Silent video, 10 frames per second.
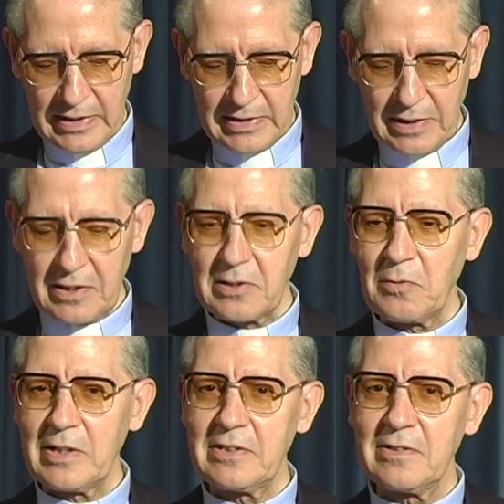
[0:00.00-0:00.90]
The third
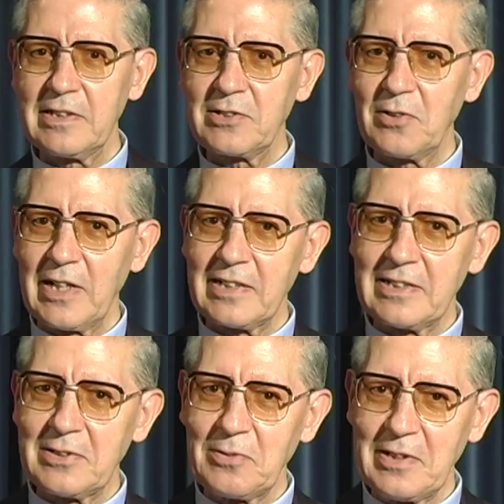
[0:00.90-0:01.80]
question is
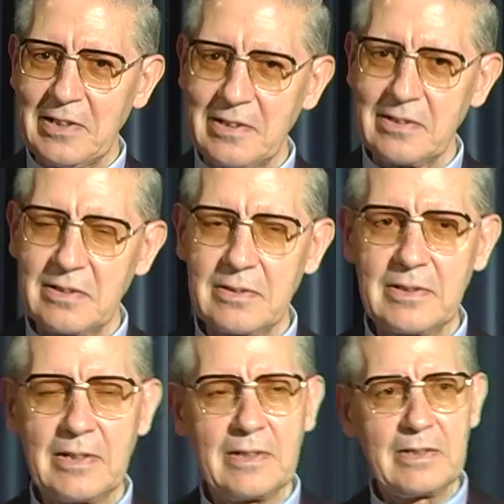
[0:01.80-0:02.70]
connected to this,
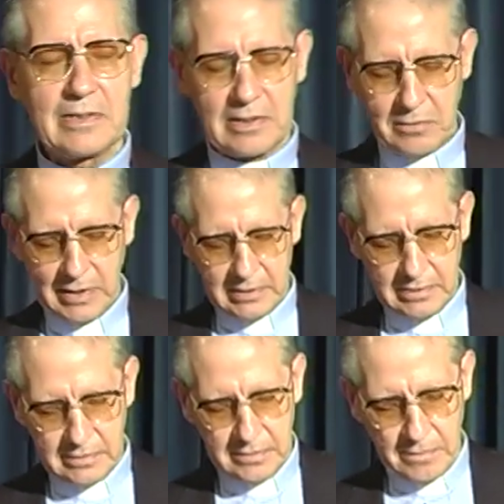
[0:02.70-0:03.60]
and it's a
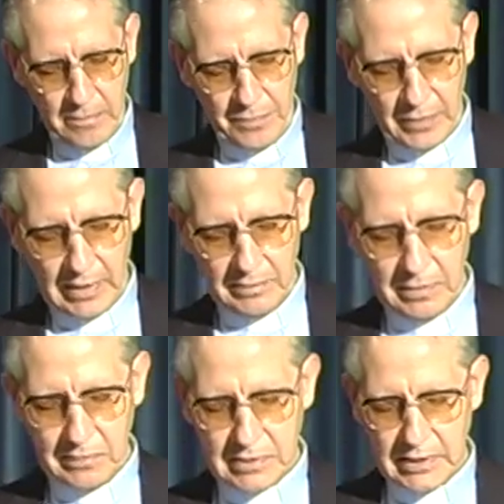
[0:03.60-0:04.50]
question,
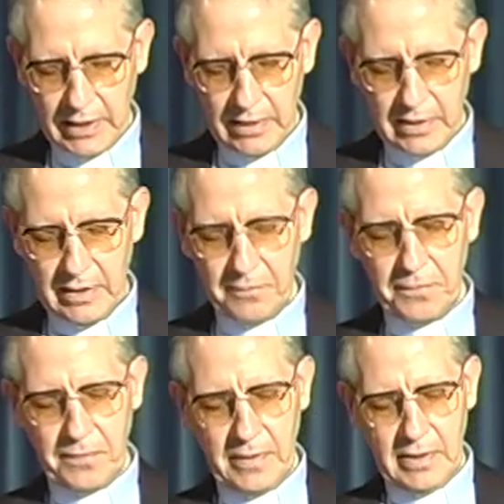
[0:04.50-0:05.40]
we would say, if